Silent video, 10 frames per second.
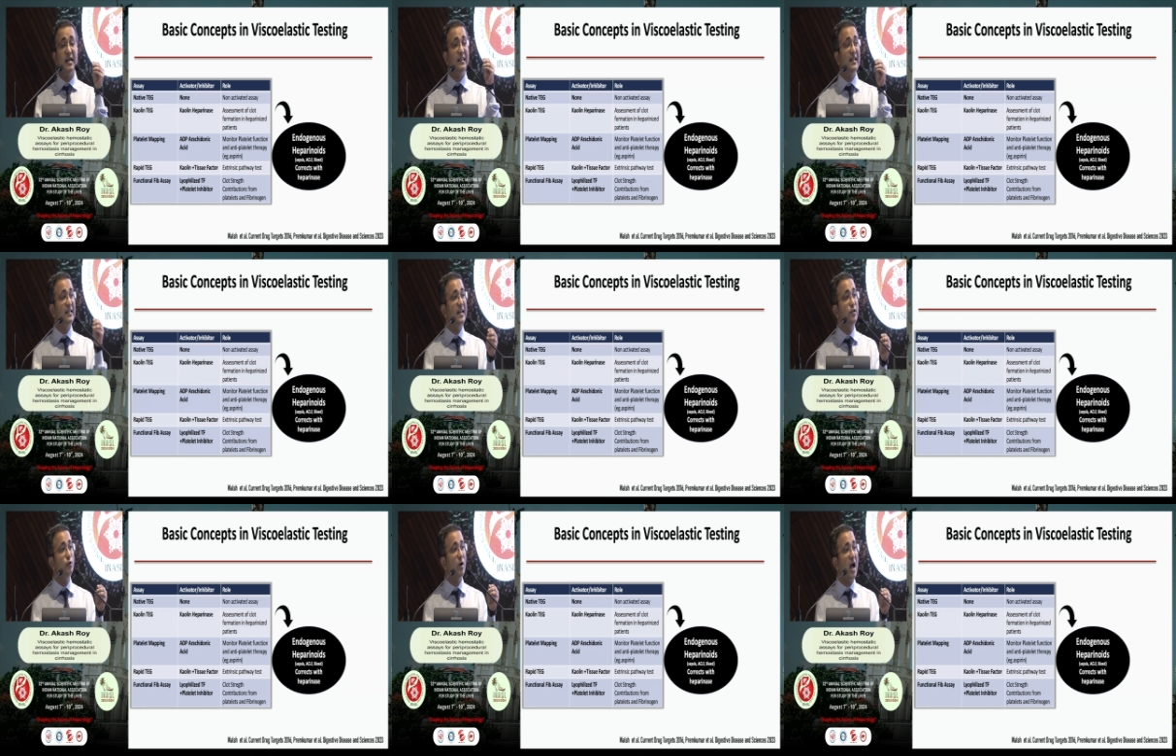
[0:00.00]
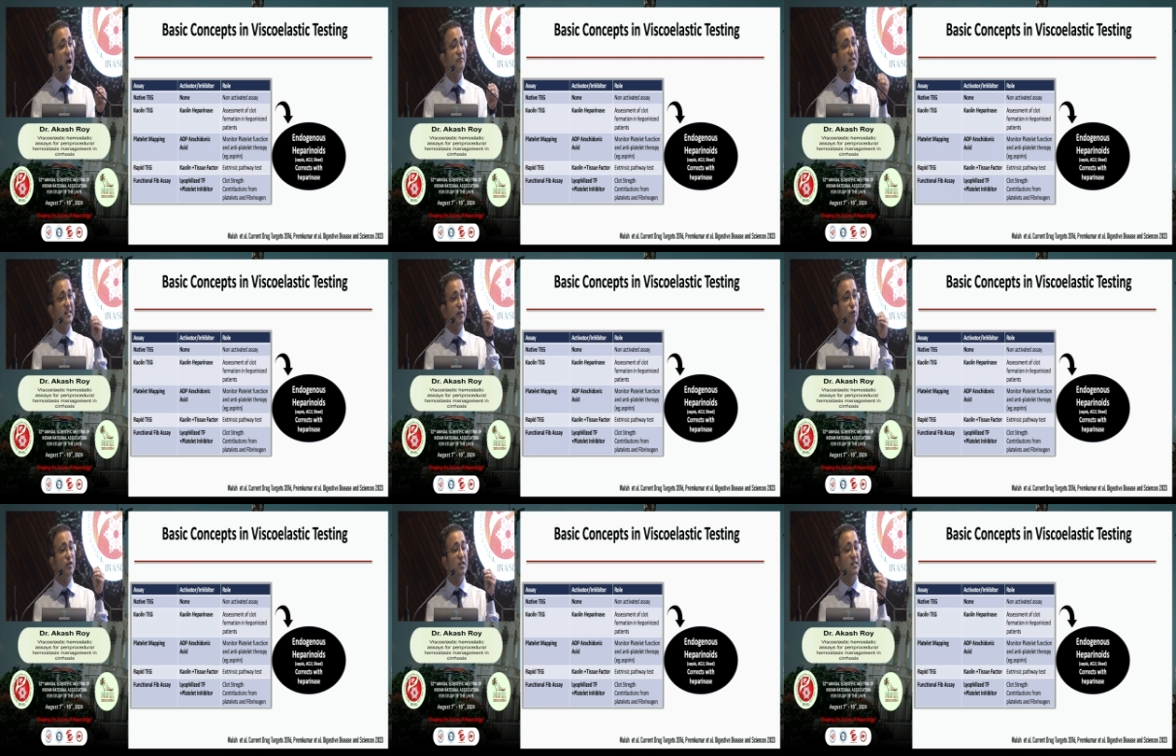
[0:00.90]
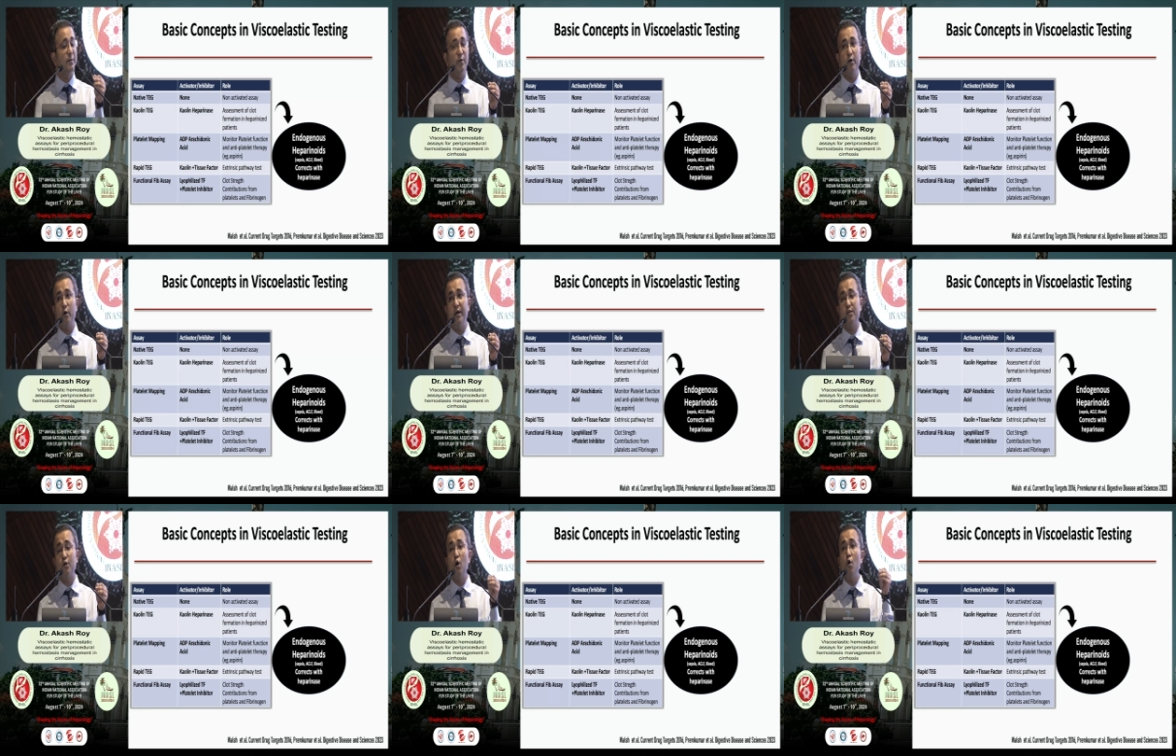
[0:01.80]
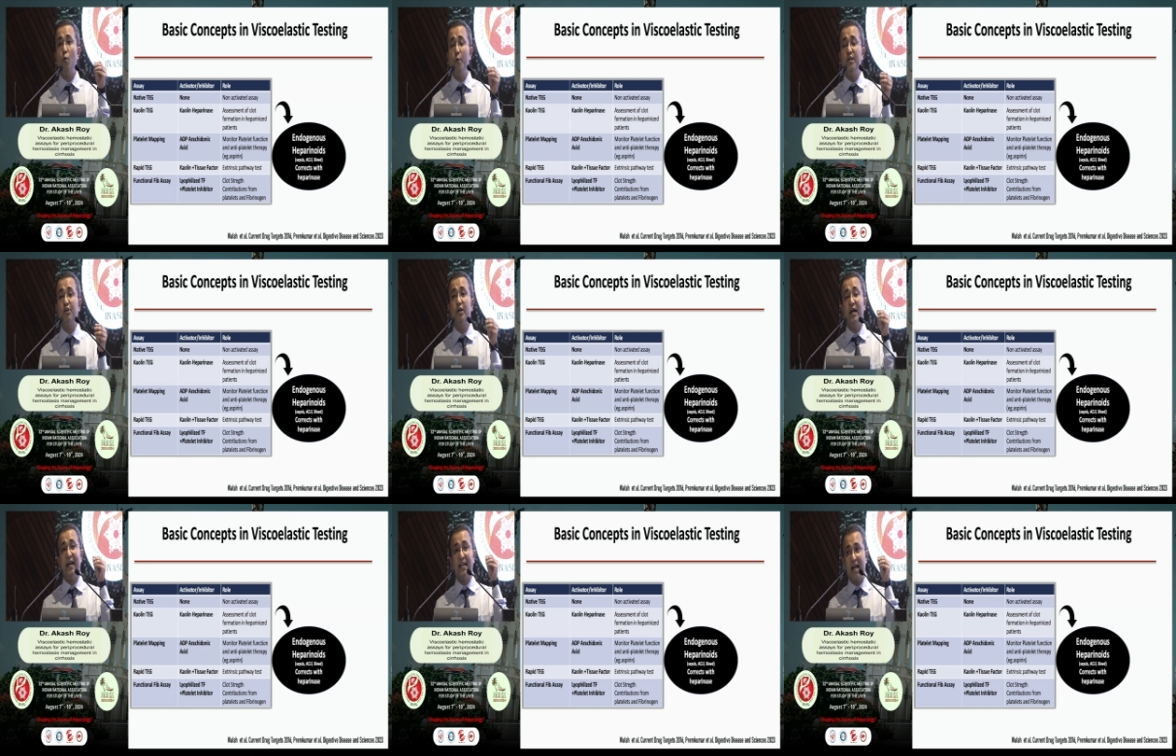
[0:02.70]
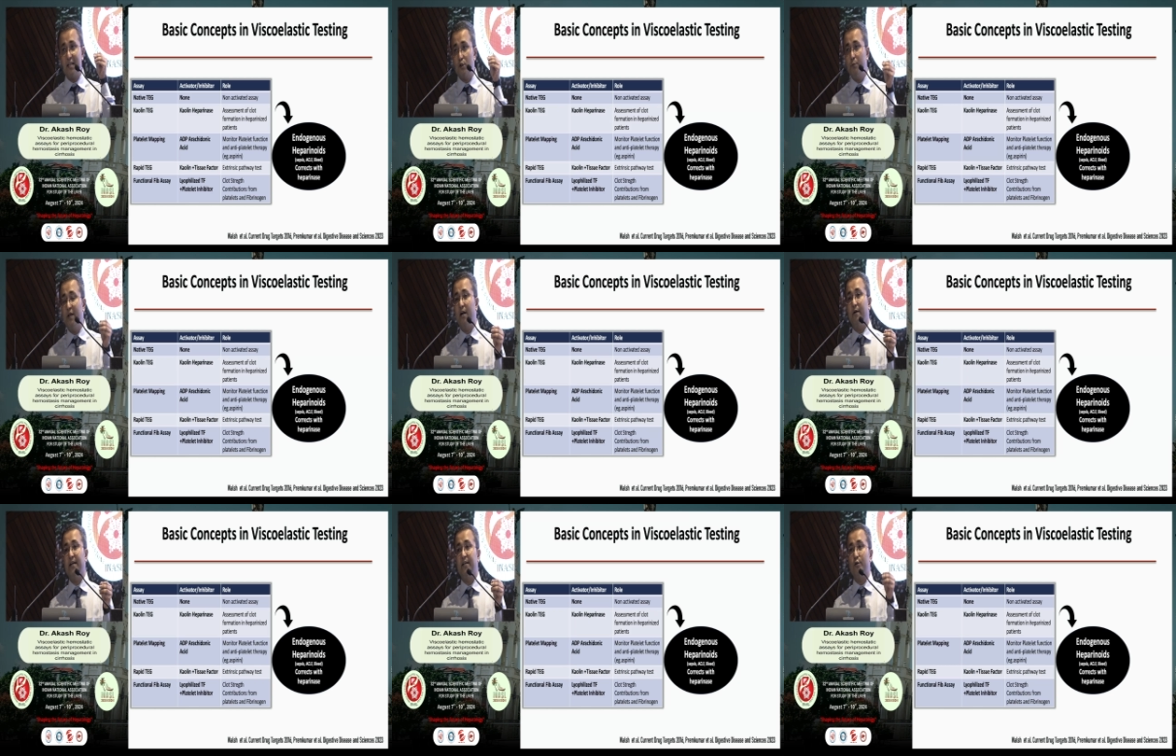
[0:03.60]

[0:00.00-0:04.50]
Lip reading: they tend to have these endogenous heparinoids, which has to be corrected.